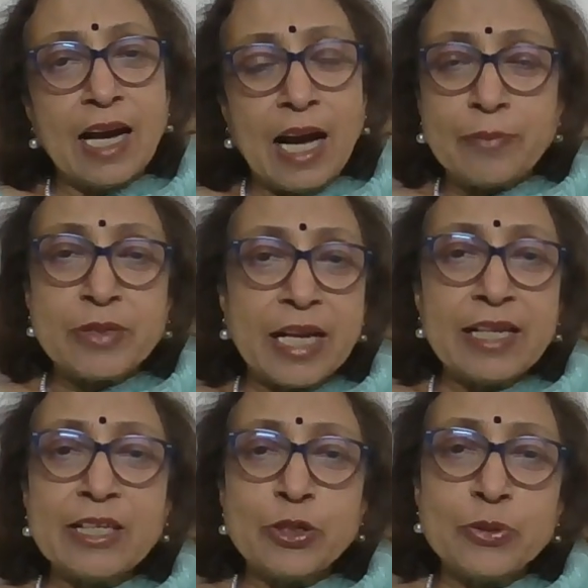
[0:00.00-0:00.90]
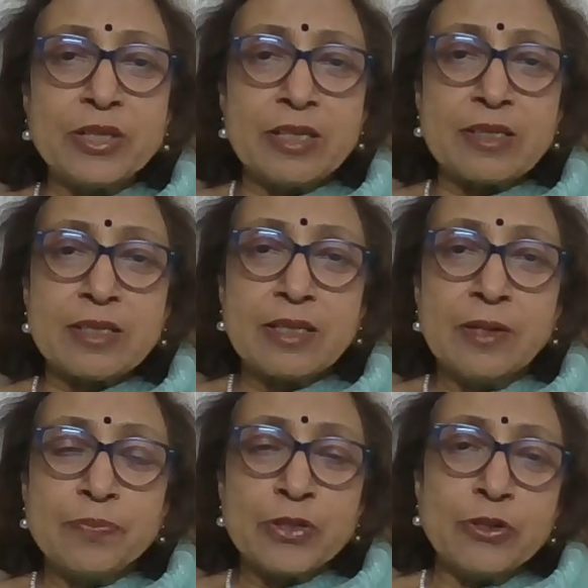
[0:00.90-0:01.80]
I'm telling you this.
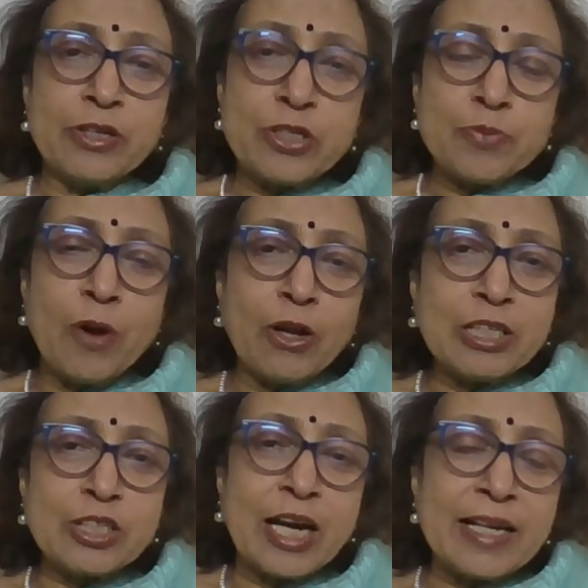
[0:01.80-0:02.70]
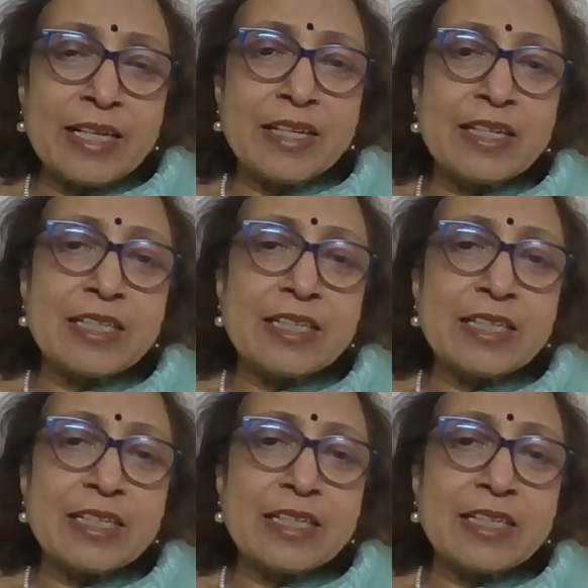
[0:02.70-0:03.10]
A small child